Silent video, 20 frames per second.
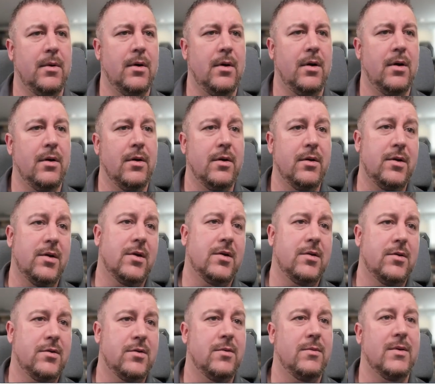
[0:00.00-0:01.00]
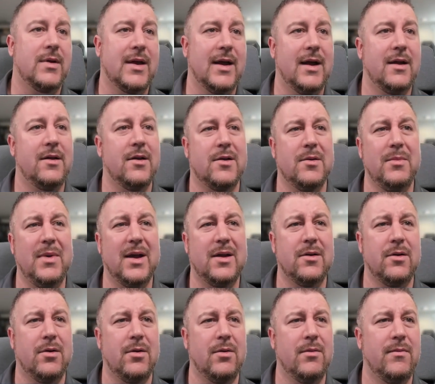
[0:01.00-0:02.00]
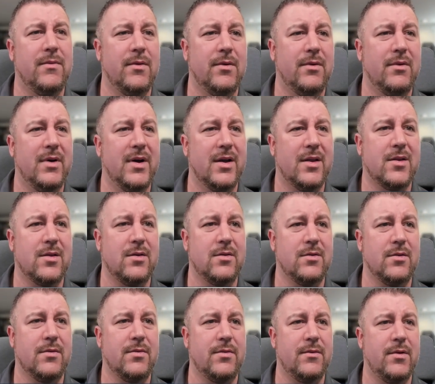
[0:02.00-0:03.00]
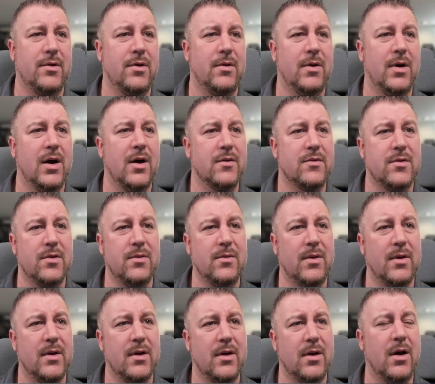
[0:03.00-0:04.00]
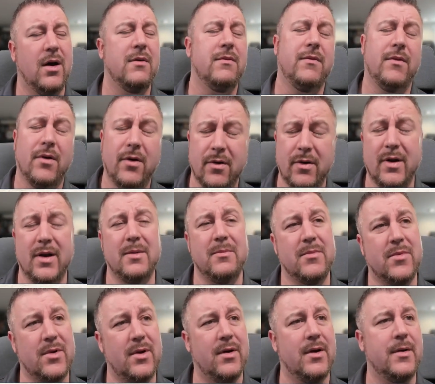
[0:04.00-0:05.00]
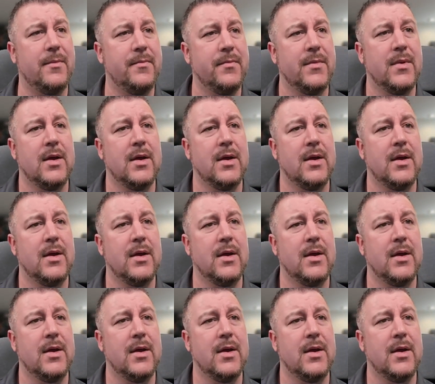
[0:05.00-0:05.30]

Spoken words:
Or you can do again. You can make a hopeful list and just throw R2 on R4 on him. Sorry.